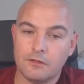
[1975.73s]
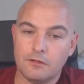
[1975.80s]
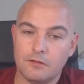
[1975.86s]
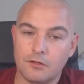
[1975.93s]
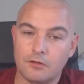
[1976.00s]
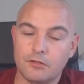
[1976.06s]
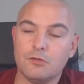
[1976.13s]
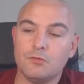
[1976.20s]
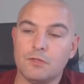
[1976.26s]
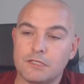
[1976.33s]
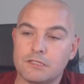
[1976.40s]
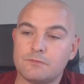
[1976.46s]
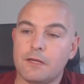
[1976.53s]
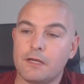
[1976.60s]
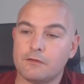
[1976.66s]
you would
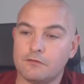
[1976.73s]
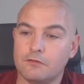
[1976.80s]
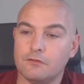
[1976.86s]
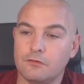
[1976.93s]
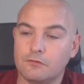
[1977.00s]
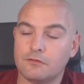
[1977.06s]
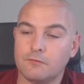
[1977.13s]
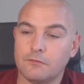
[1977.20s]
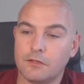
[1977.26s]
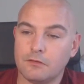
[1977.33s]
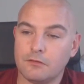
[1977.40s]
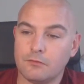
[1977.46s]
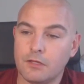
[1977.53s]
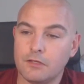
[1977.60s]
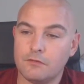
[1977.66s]
expect to do something
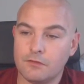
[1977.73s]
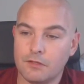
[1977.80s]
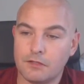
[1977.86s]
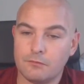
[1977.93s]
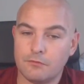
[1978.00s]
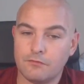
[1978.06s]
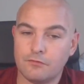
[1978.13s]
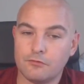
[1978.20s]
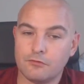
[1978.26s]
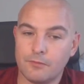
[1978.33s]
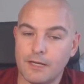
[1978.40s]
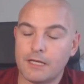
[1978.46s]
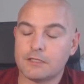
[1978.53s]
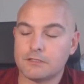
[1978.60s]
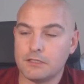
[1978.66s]
the way you've done it before,
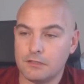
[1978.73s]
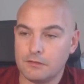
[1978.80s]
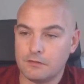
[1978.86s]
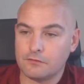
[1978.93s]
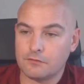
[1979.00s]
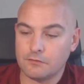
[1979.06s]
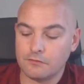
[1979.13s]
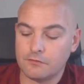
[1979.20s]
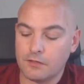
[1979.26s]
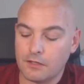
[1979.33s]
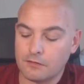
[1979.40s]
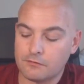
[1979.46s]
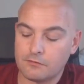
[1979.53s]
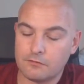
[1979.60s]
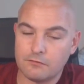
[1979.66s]
but actually in this
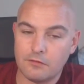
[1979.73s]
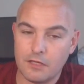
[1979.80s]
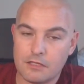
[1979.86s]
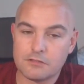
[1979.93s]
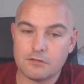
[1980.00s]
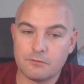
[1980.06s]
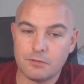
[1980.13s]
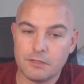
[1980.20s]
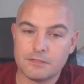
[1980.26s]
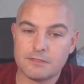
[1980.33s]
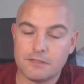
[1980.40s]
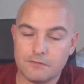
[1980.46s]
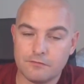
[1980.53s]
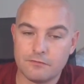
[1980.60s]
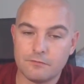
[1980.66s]
context, the SOP is
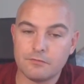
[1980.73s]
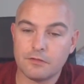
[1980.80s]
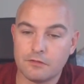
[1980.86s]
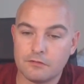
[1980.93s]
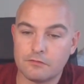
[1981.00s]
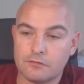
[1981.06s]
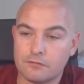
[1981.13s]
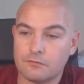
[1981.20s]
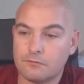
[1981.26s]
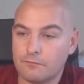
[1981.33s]
different because,